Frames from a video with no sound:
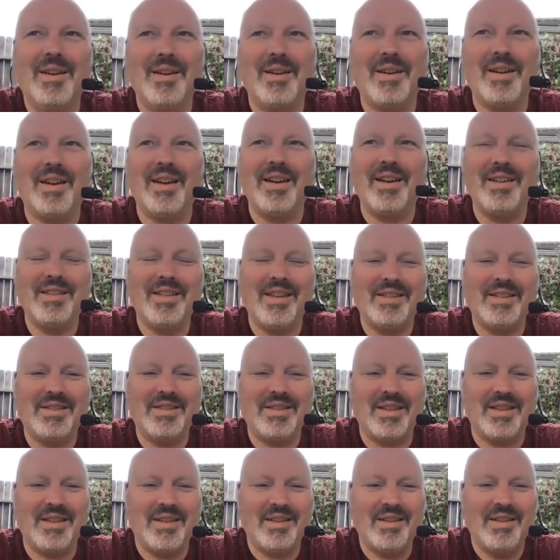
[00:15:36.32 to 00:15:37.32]
okay, let's
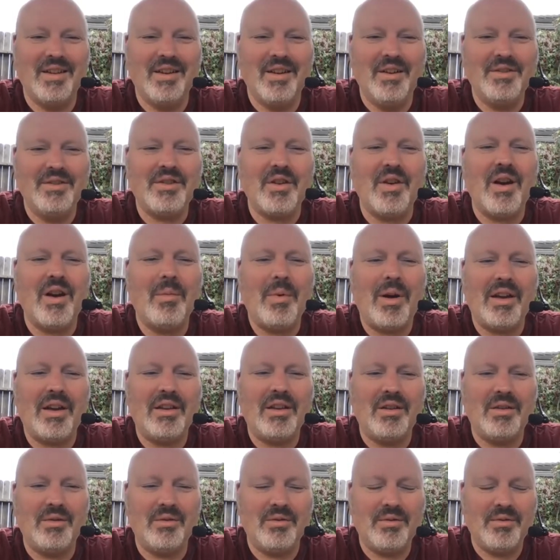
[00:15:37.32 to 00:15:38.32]
see. So how about
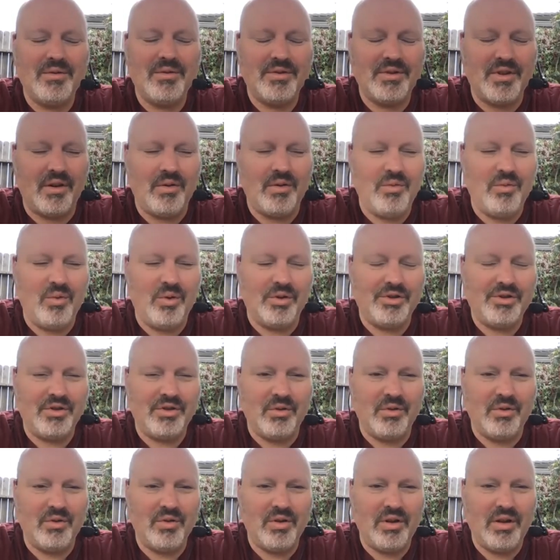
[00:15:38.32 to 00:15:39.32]
yeah. you? So what's
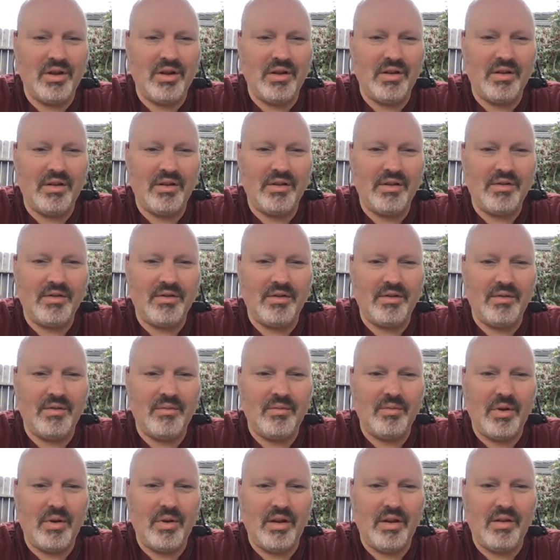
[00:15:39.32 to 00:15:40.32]
your uh
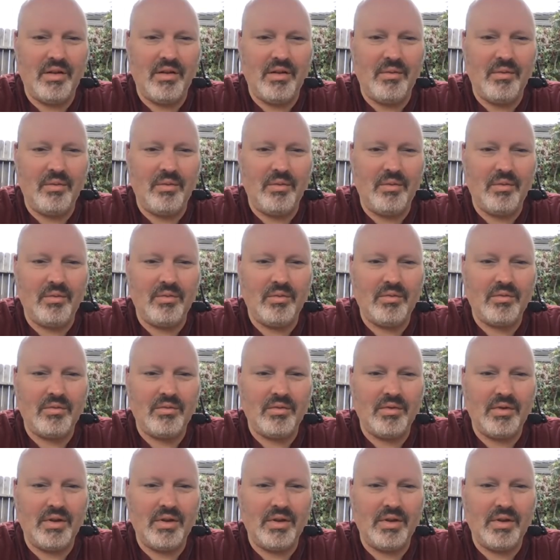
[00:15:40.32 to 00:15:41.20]
So the